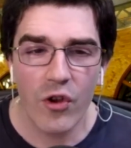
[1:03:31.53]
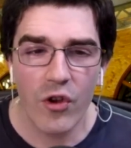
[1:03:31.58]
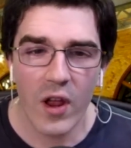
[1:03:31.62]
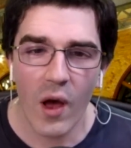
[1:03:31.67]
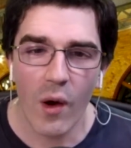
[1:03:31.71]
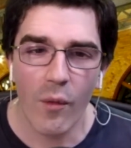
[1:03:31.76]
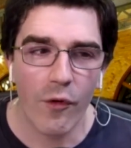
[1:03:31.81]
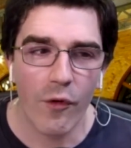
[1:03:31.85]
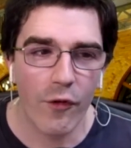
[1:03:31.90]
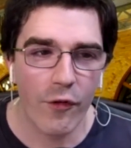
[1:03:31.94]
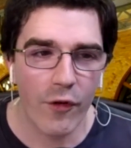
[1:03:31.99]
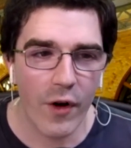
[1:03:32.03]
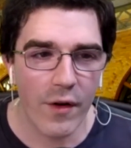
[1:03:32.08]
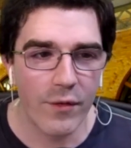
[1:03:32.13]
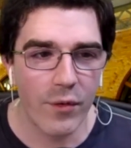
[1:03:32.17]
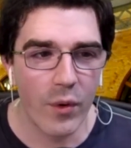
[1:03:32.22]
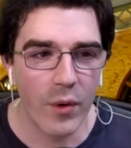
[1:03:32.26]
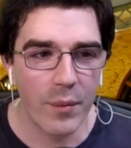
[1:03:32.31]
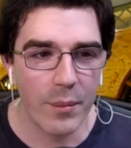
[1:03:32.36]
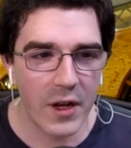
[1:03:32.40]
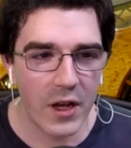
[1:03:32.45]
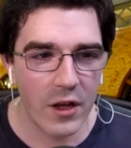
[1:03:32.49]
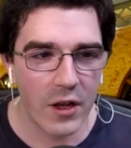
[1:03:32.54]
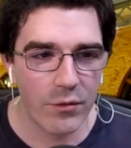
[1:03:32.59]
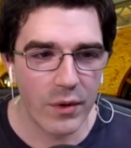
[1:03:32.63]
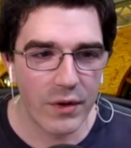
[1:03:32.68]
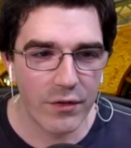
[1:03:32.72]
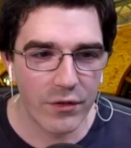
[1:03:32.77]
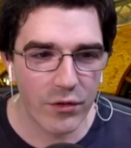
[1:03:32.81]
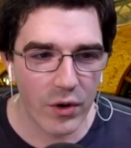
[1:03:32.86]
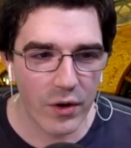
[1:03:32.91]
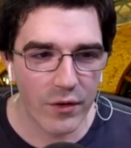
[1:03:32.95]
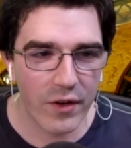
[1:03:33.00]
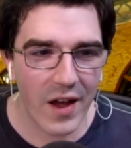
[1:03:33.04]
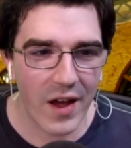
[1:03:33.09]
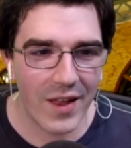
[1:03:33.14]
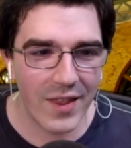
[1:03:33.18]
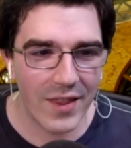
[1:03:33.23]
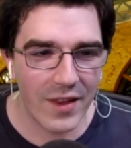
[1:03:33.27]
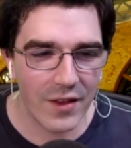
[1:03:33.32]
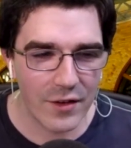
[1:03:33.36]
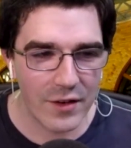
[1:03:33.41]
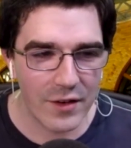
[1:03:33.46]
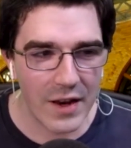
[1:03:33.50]
hugely helpful for everyone because we've
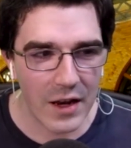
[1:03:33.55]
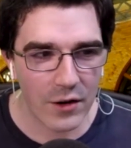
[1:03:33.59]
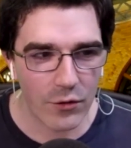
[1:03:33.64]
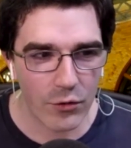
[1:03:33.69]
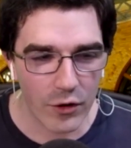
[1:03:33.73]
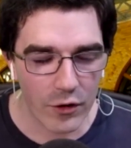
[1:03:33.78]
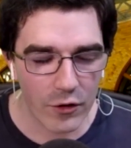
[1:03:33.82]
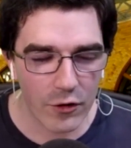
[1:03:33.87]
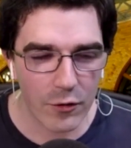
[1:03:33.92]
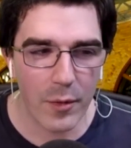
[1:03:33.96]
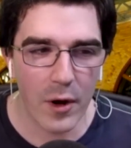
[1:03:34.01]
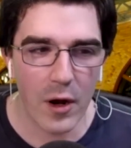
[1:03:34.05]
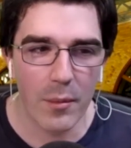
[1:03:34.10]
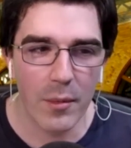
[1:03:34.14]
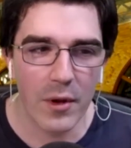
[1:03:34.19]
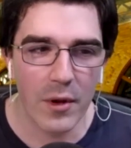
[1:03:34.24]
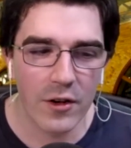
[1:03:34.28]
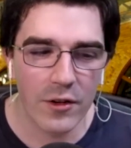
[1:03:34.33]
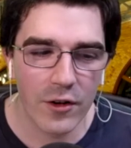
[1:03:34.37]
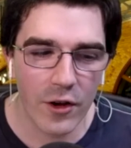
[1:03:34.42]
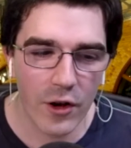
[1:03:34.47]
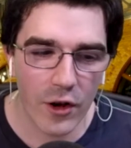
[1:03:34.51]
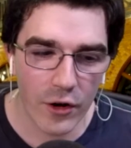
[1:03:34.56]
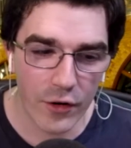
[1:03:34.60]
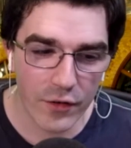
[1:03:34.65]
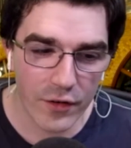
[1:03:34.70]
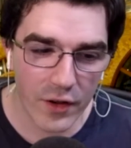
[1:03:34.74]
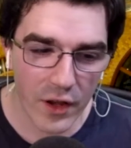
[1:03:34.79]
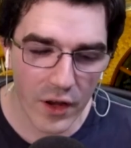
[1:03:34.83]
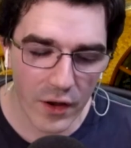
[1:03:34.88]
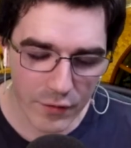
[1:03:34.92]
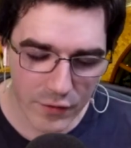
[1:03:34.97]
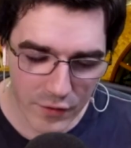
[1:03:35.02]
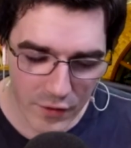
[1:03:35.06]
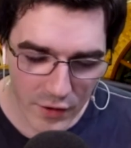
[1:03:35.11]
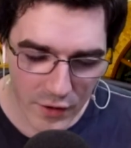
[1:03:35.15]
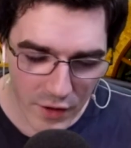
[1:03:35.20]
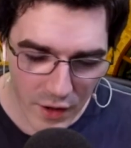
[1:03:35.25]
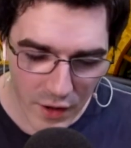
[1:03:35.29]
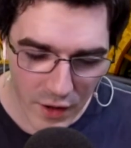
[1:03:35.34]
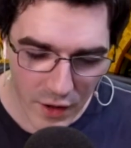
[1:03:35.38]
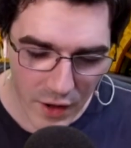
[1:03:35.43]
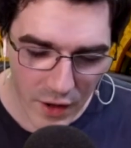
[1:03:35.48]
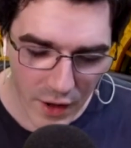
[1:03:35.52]
sort of had this natural experiment on
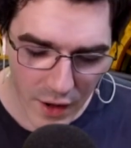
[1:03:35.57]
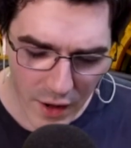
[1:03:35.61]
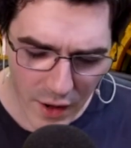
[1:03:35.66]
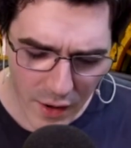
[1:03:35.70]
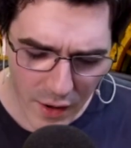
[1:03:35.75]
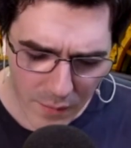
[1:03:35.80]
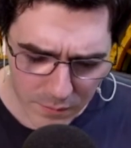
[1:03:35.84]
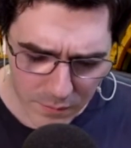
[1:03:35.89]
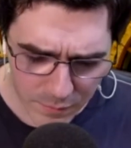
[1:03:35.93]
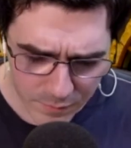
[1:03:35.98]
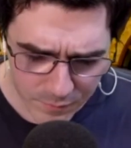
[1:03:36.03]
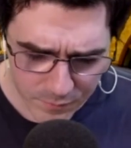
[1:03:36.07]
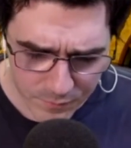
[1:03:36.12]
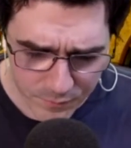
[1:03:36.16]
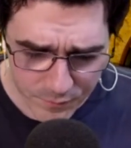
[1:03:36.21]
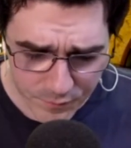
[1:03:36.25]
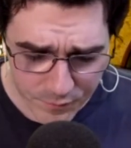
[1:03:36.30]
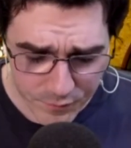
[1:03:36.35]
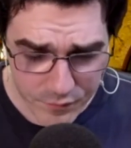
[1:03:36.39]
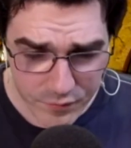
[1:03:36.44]
ourselves. Um,